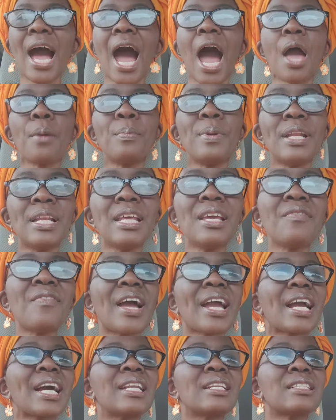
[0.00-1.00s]
I believe
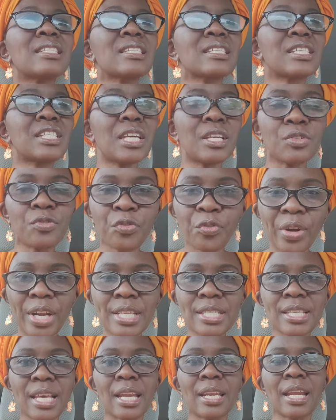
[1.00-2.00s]
I can change
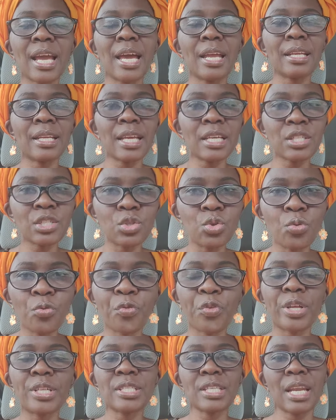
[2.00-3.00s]
friends and get new
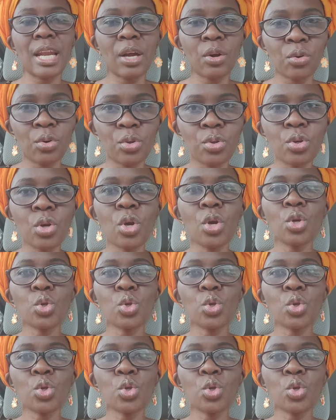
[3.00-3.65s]
friends that are going